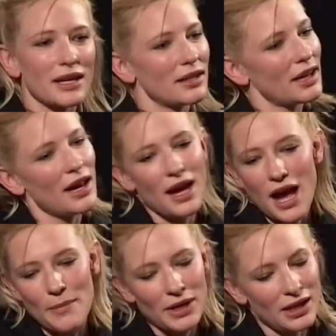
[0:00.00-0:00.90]
And,
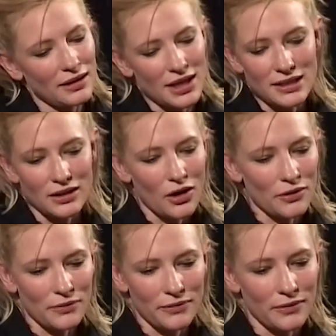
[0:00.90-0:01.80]
I mean, there's a lot
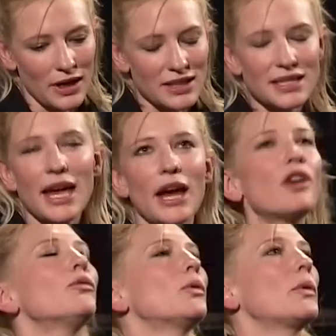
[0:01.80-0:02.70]
of, it's
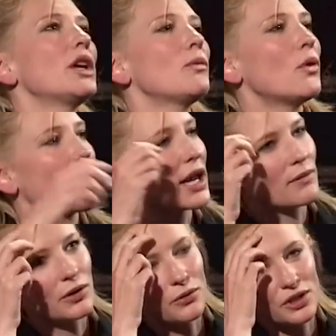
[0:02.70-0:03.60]
terrible when you walk out
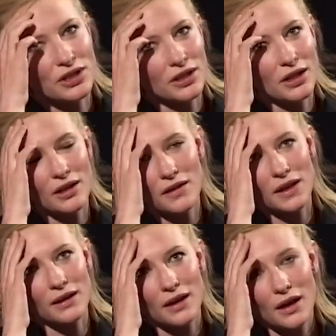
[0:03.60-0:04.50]
of an audition and you
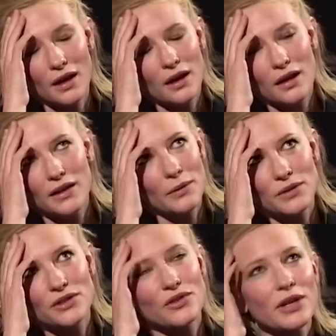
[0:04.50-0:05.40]
think, that
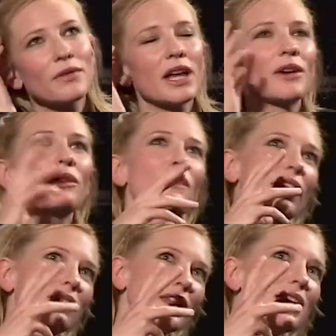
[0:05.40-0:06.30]
was dreadful, I could have
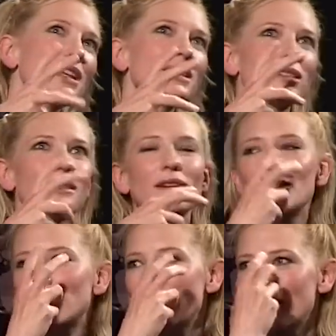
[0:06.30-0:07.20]
done this and I
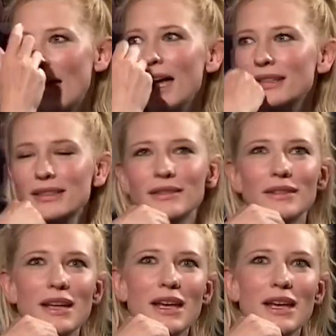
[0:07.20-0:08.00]
could have done that, and